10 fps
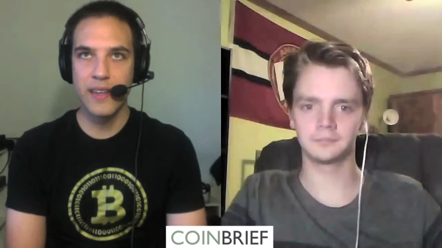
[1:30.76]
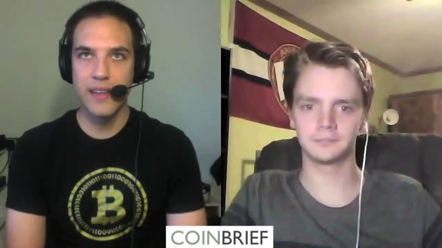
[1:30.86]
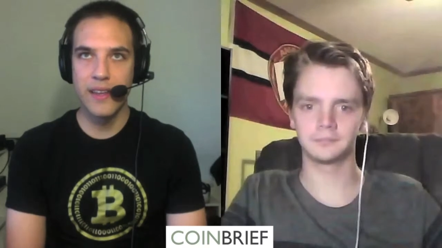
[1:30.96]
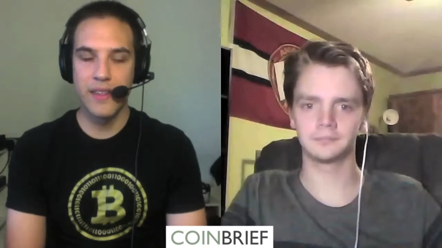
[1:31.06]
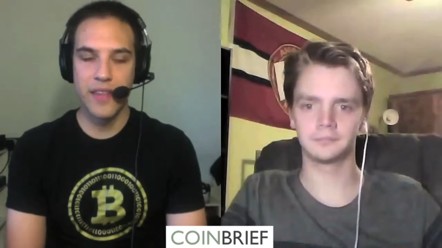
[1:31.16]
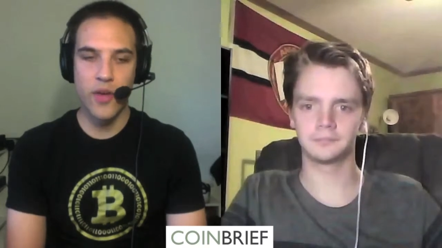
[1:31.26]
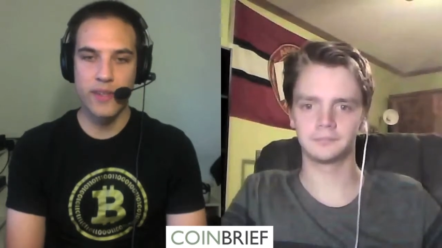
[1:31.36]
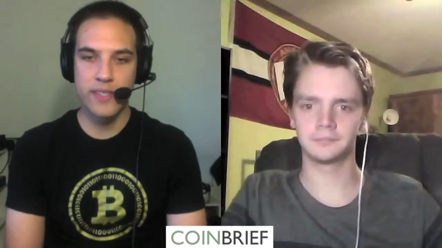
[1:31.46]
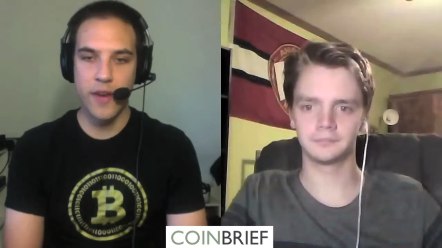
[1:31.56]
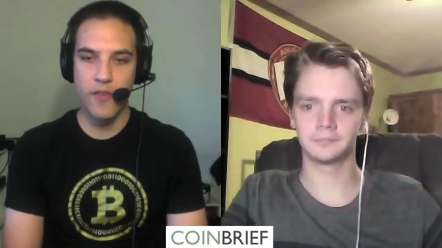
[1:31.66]
Speaker 1: Uh, the
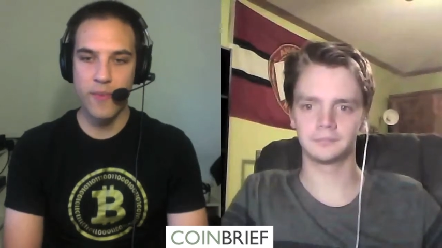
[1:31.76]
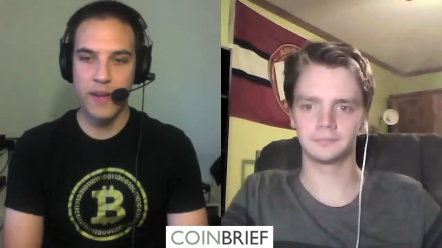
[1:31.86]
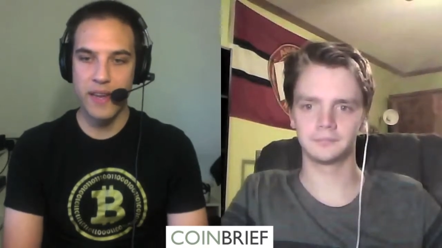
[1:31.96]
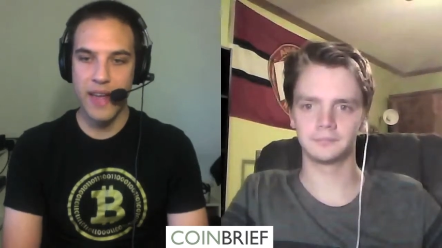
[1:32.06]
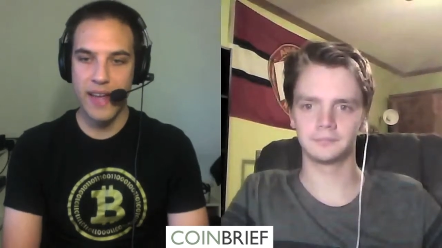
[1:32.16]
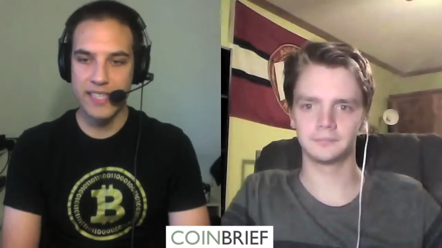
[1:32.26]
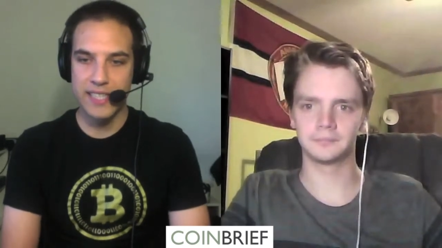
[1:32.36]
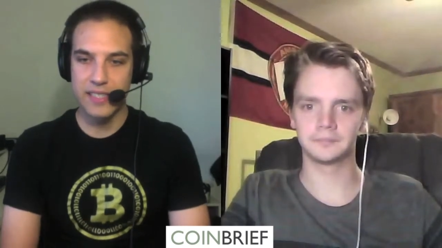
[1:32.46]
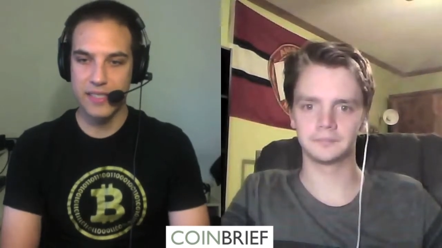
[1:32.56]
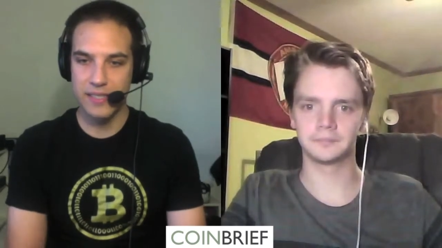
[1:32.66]
U.S. government
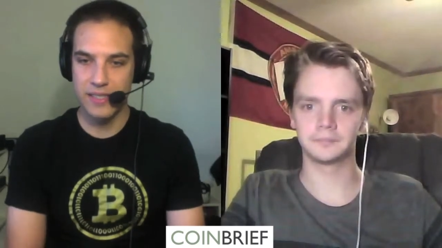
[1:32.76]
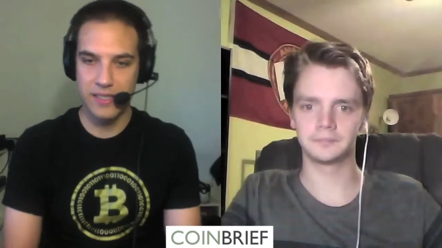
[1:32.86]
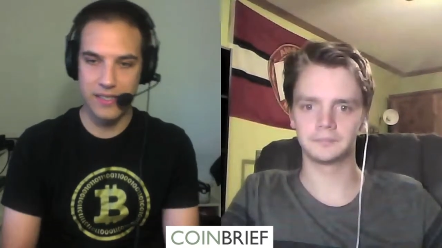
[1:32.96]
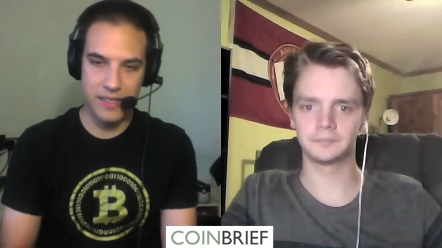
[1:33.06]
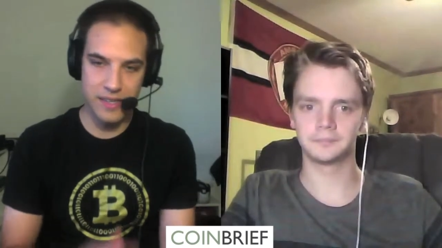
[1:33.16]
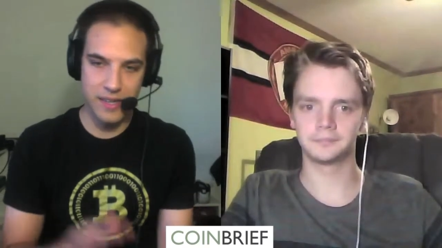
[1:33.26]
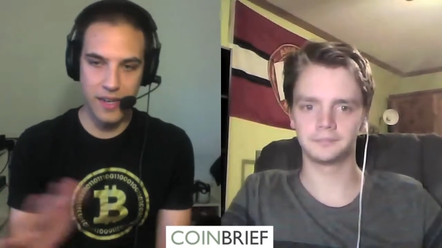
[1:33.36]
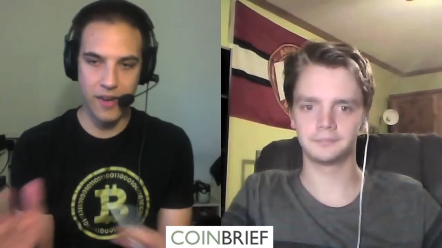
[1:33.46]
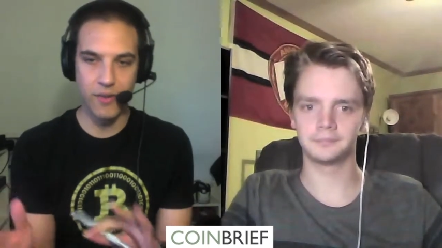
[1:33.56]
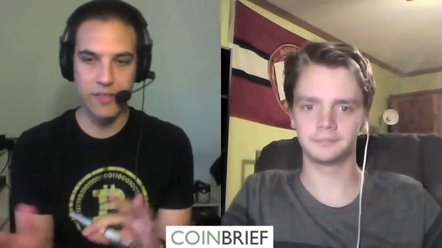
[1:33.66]
has,
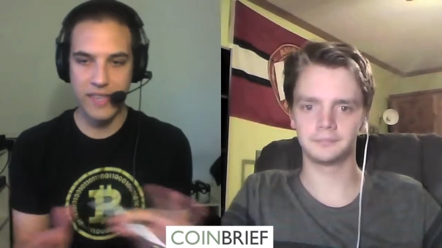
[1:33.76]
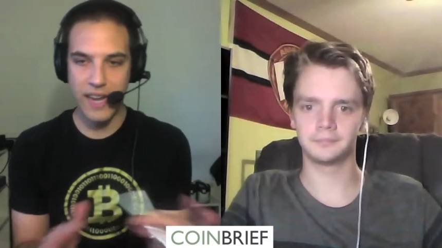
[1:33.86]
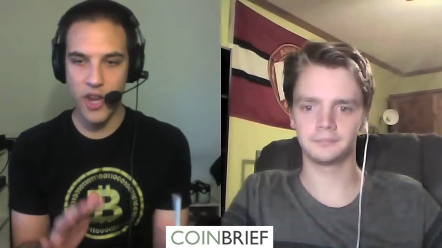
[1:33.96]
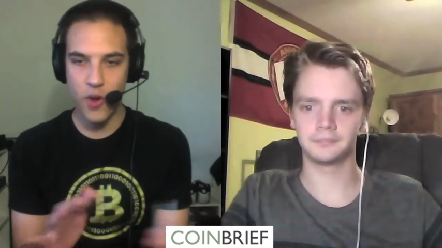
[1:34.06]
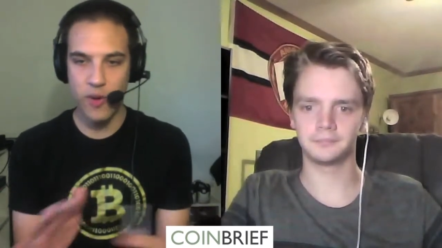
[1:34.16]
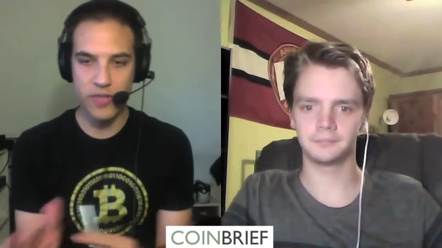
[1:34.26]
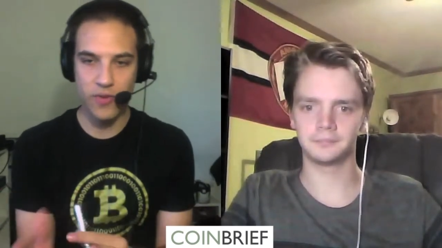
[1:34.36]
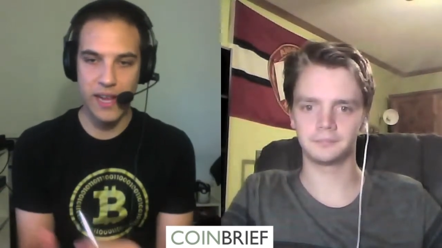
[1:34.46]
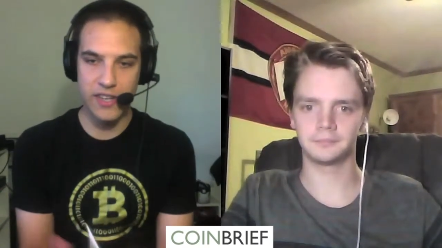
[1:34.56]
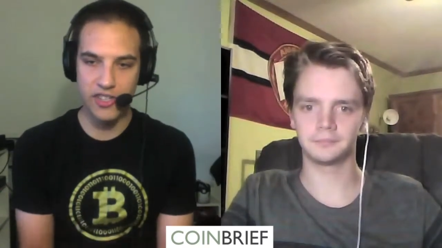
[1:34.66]
you know, tenuous
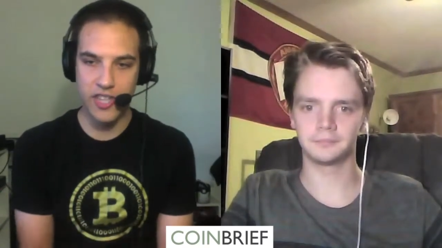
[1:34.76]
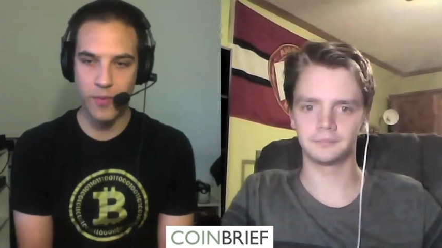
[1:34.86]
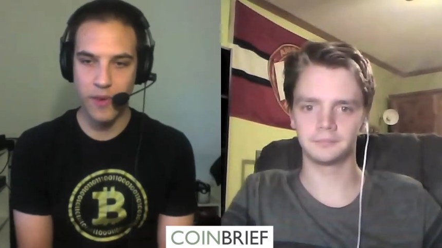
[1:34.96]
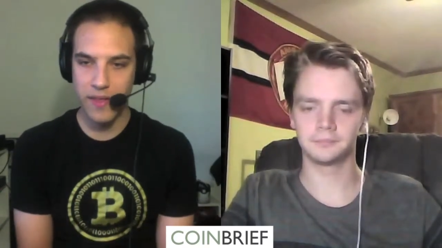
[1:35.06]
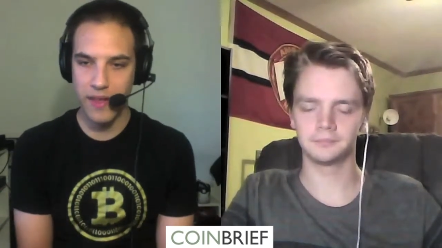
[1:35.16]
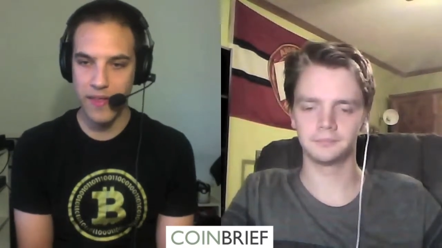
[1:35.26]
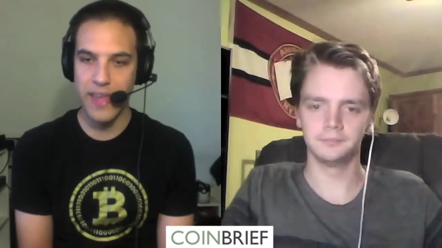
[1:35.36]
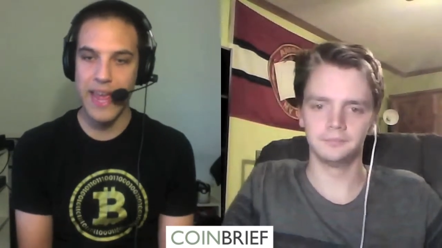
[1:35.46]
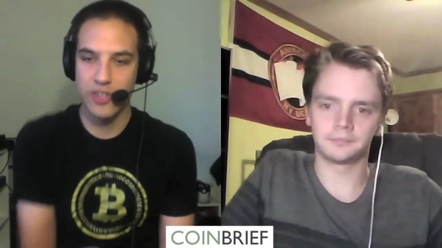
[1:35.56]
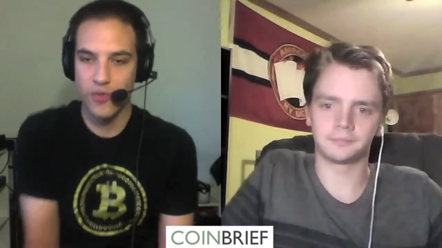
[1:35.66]
relationship with it.
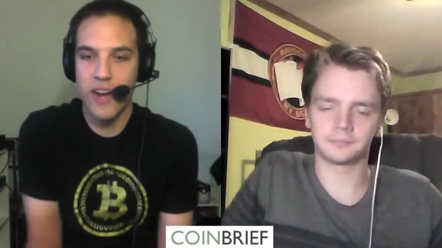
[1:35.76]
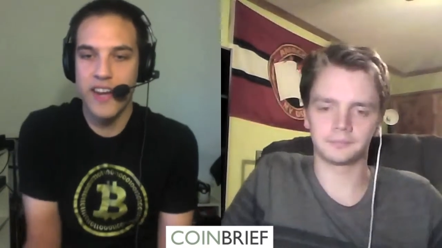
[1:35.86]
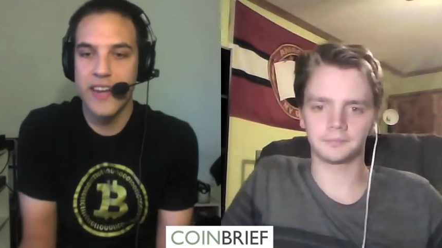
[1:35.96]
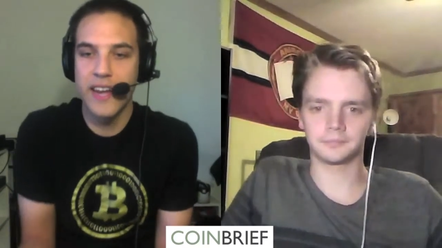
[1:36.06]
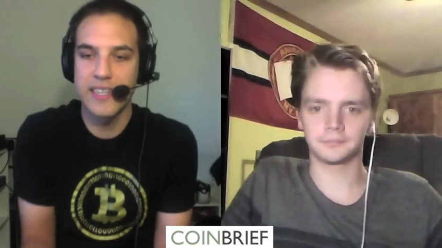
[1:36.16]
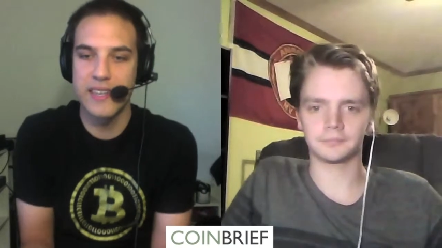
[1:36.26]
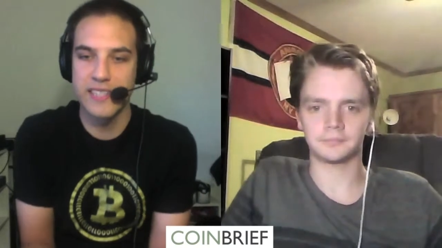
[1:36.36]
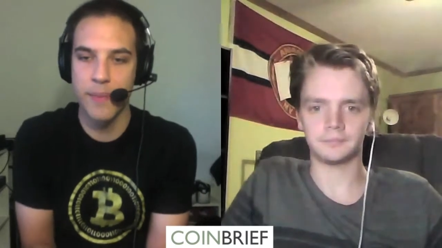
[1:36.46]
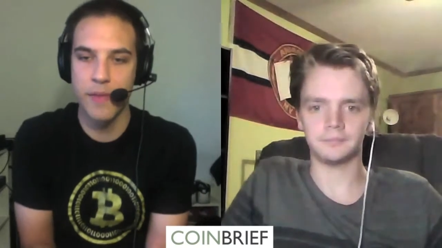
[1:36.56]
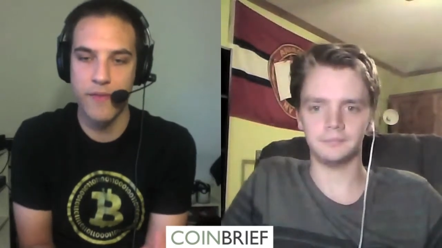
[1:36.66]
They actually recognize it as
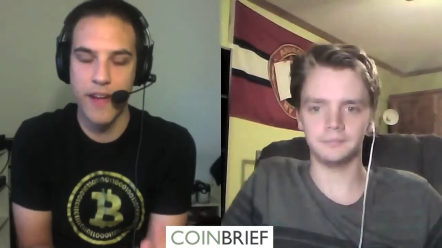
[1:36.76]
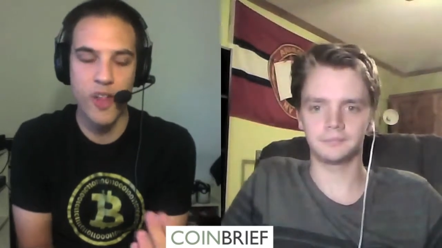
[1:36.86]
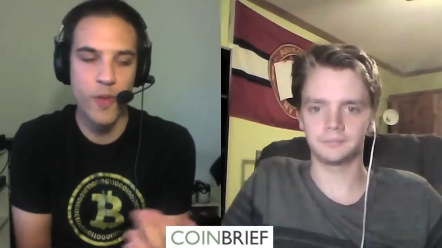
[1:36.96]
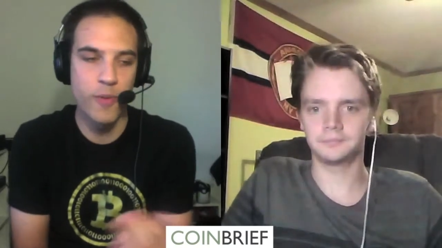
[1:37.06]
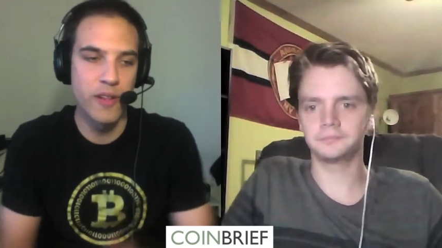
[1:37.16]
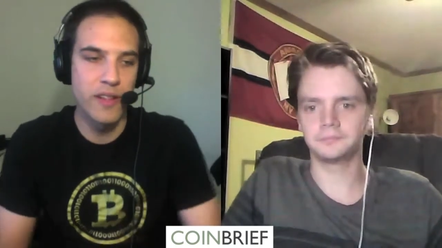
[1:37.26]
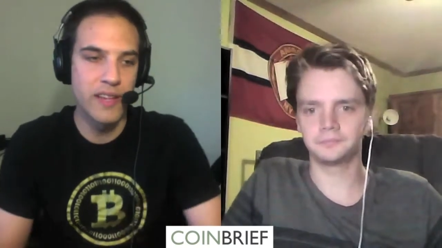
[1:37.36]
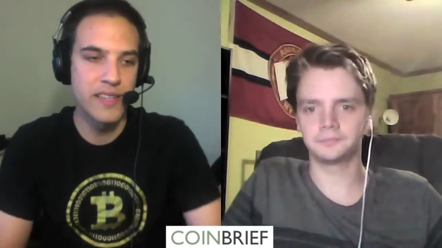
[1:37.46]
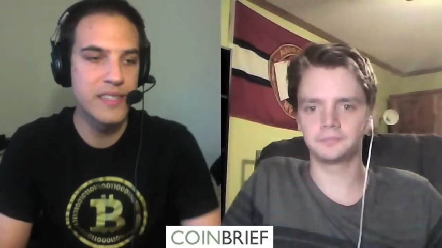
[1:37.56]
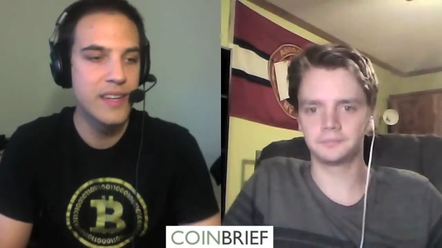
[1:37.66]
something valuable, at
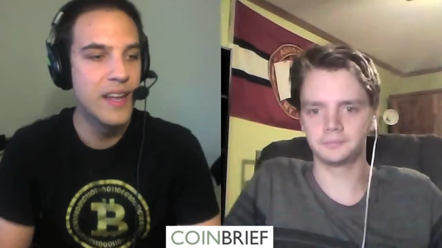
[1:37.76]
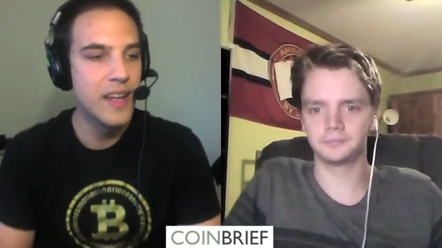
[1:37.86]
least.